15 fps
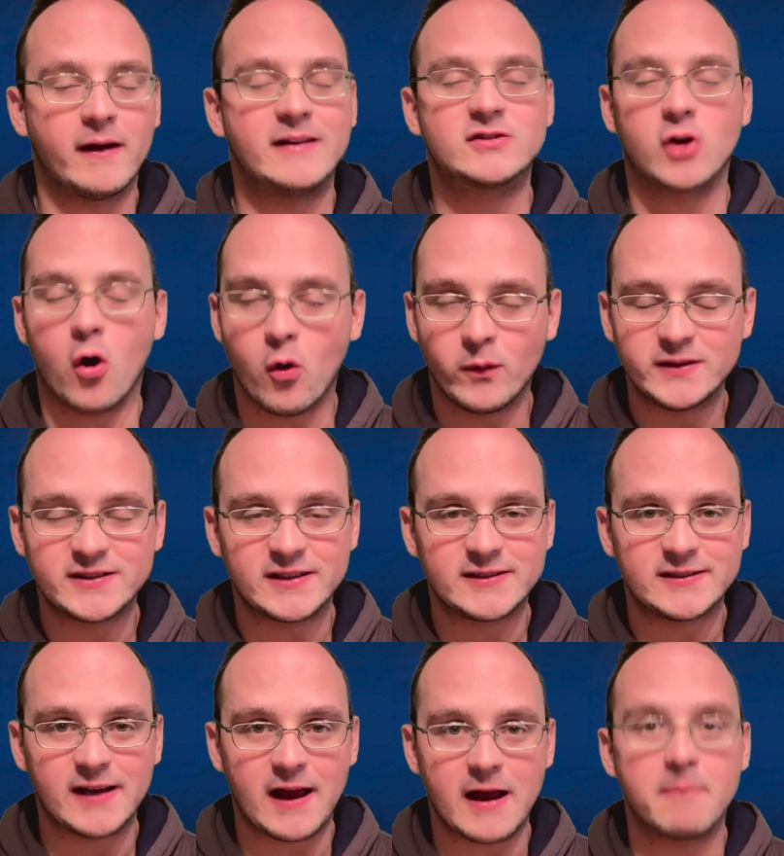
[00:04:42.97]
It's always the
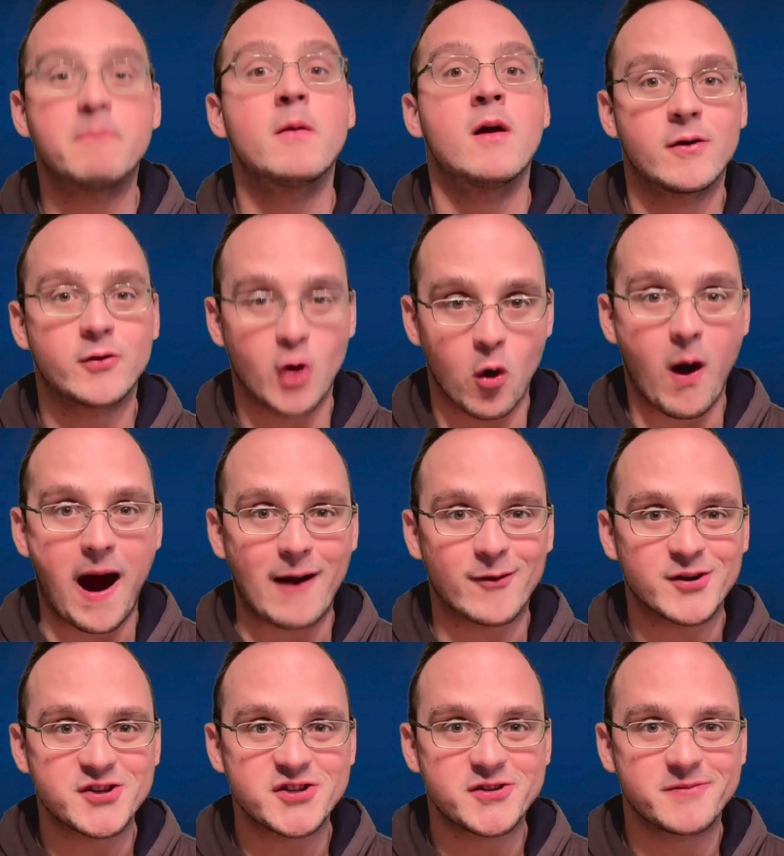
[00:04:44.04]
same. Go
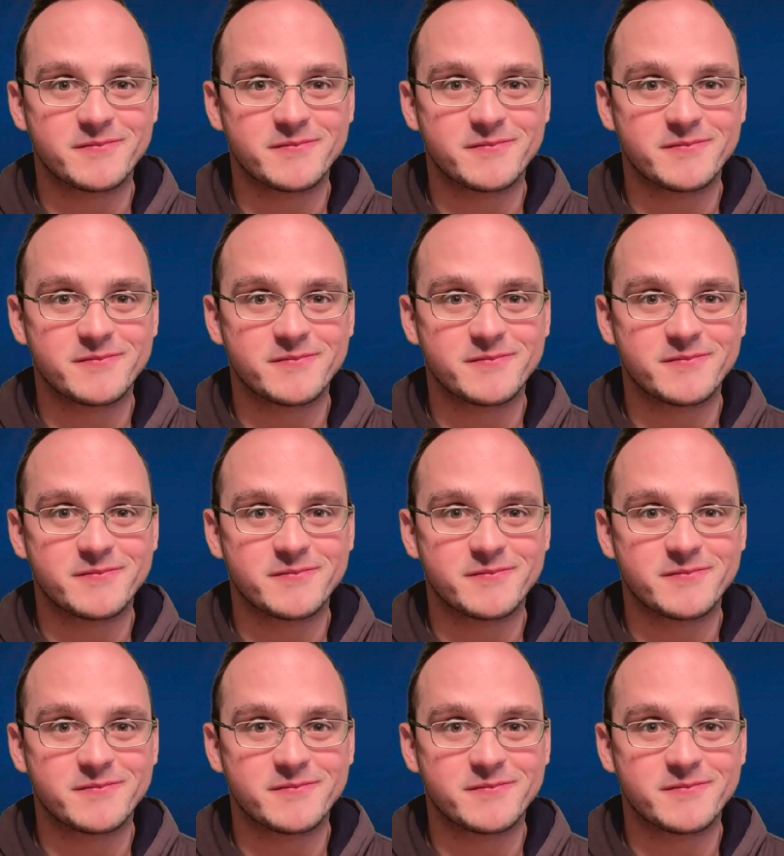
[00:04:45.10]
Irish.